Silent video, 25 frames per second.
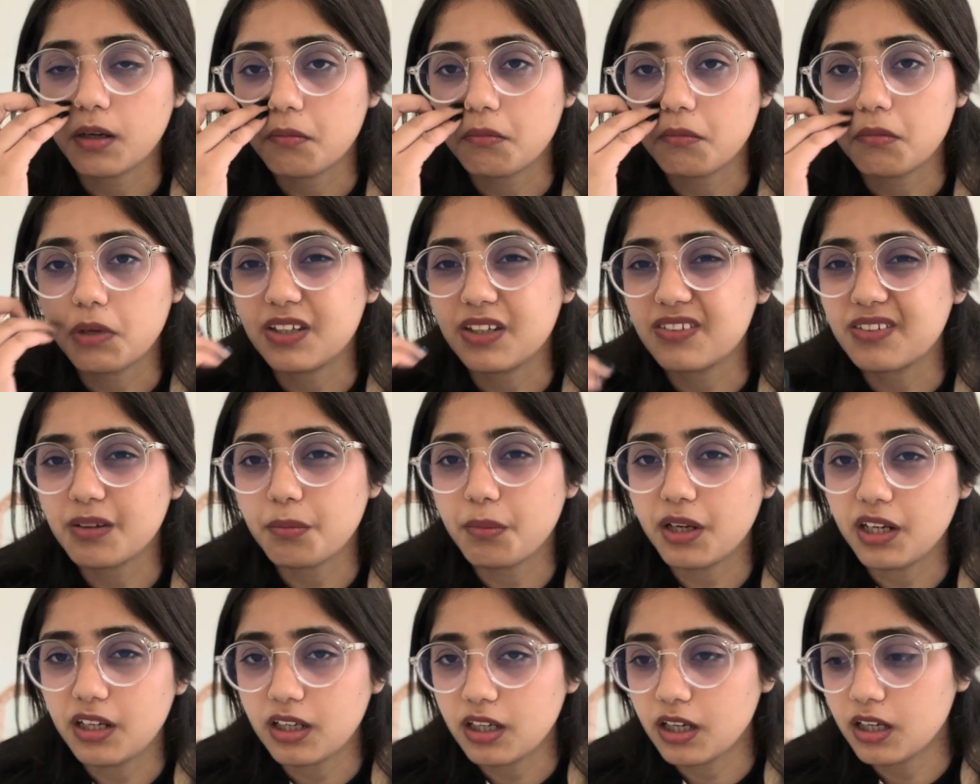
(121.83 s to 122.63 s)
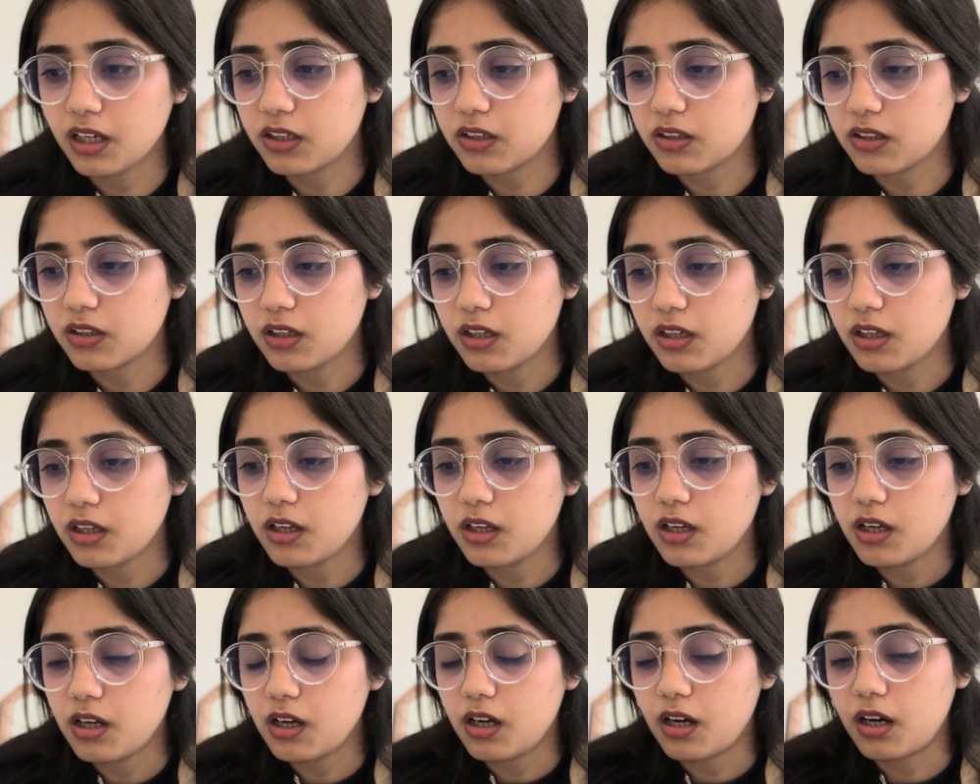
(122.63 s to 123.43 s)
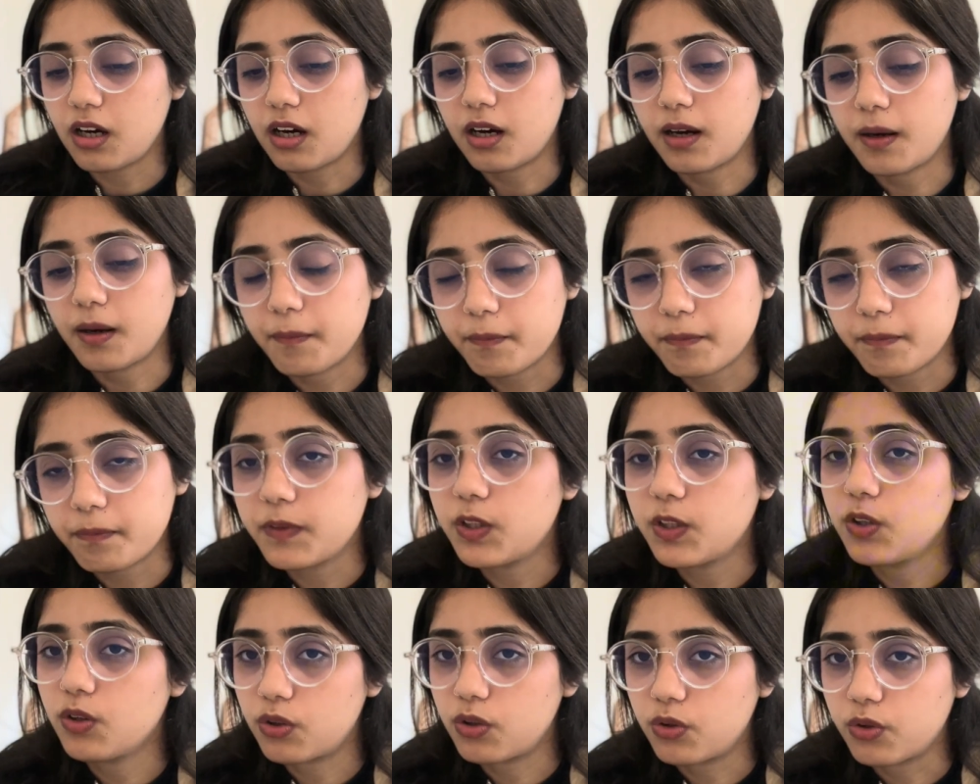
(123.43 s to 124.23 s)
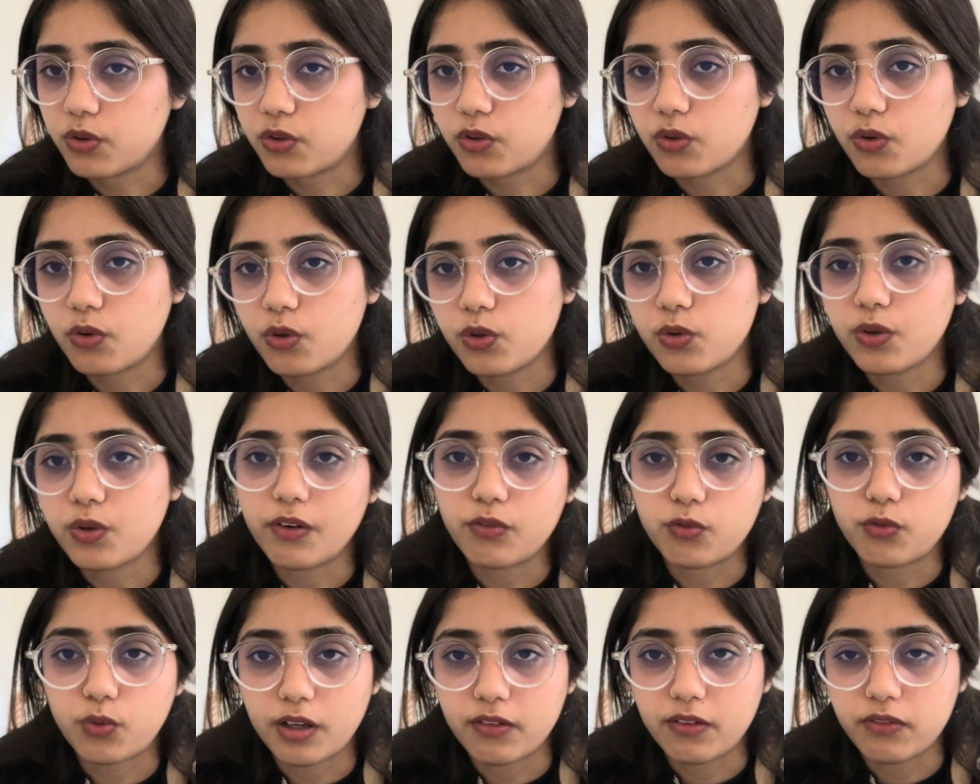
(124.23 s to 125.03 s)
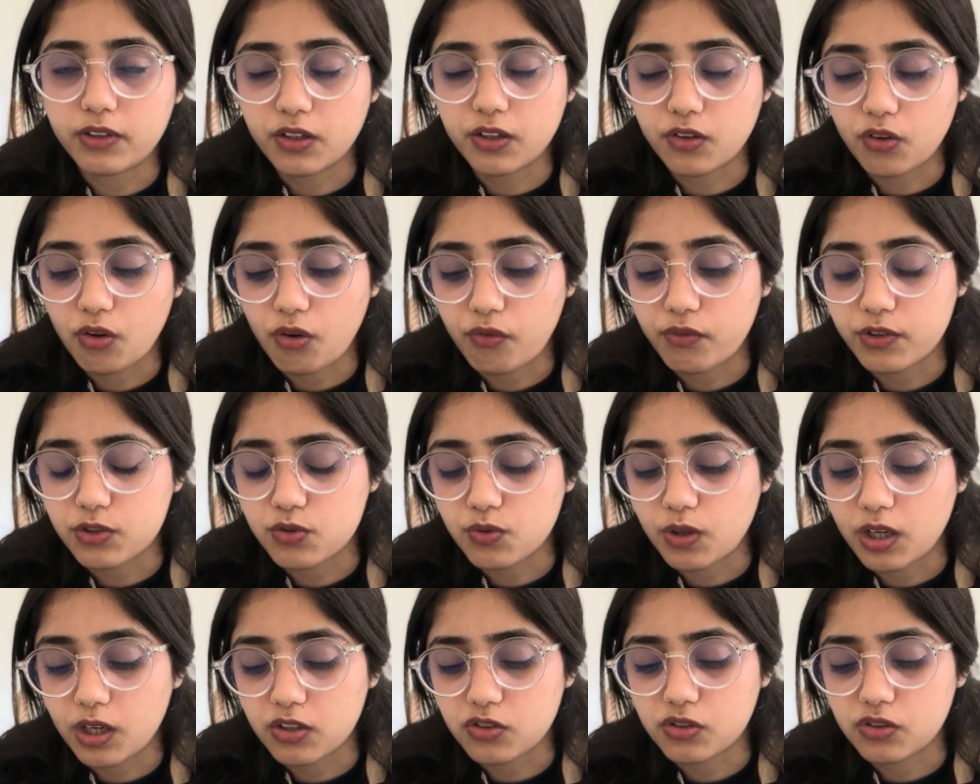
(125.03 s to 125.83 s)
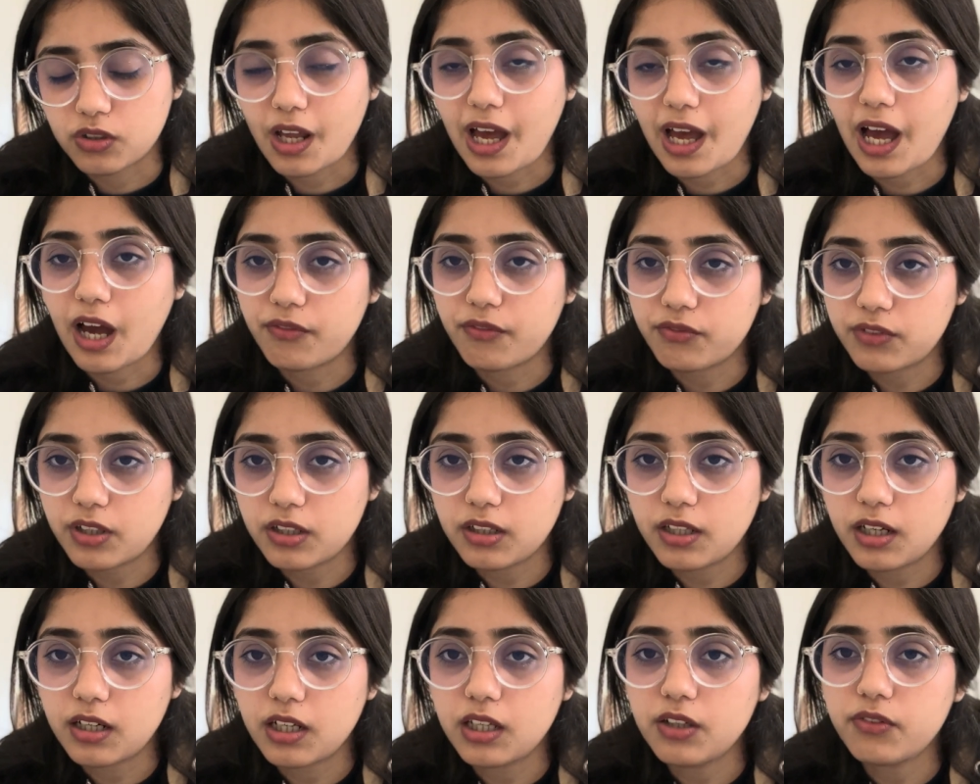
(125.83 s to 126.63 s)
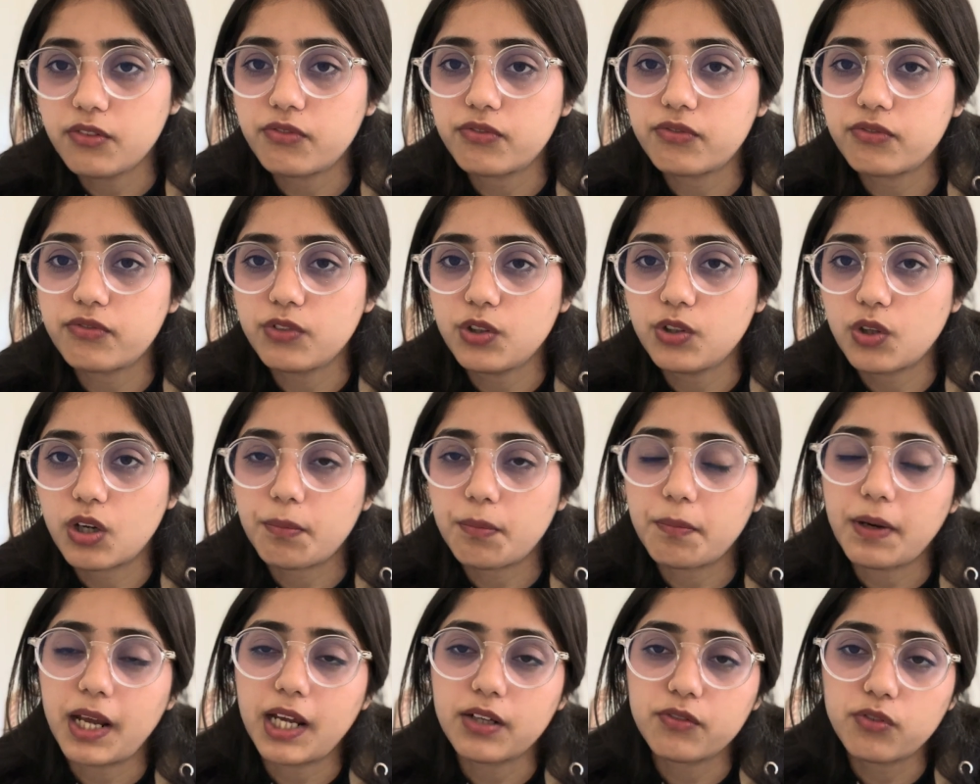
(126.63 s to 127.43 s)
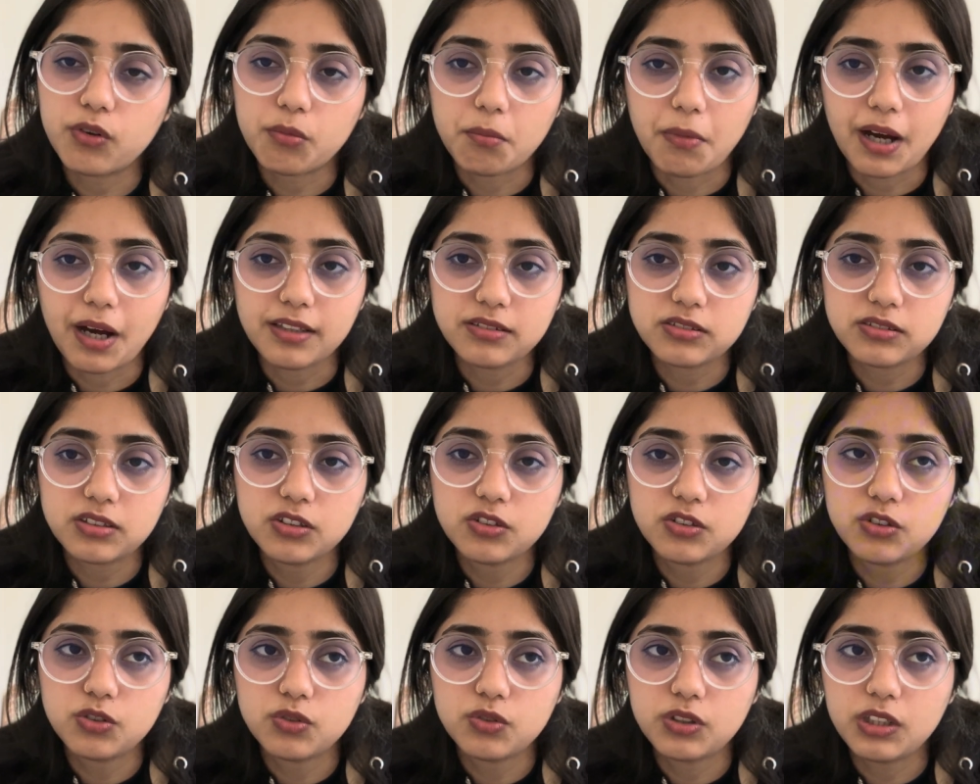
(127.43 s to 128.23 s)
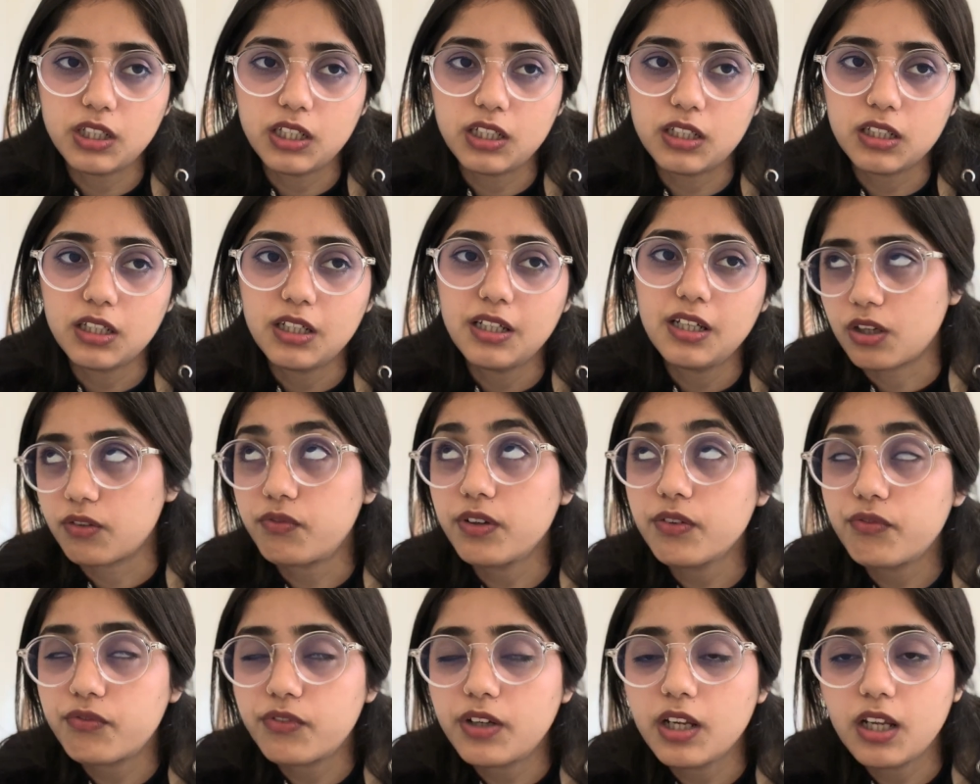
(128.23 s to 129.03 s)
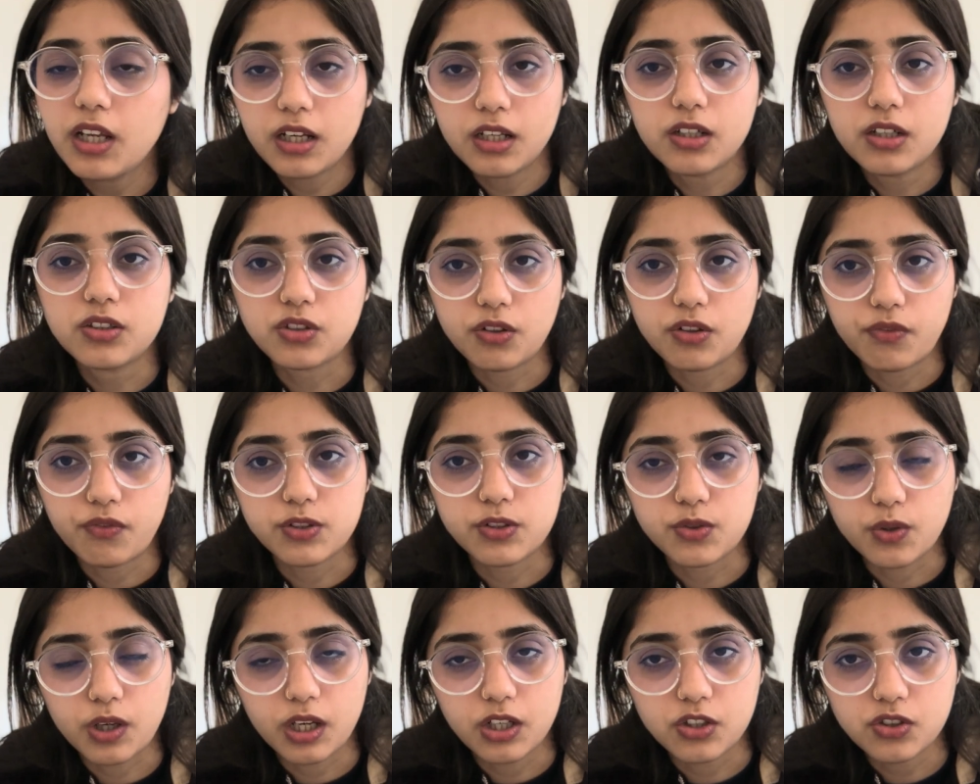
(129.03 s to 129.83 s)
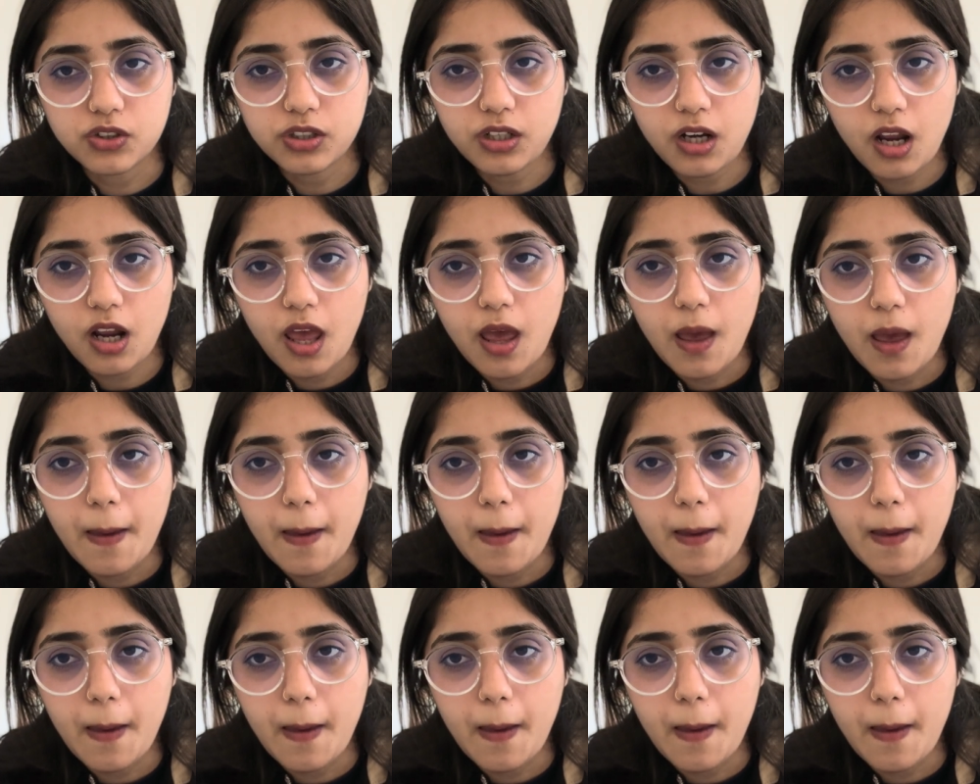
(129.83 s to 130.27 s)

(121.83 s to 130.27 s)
intermediate, you're good to go. You have 12 years of education. After that, if you're applying for masters, you need 15 years of education.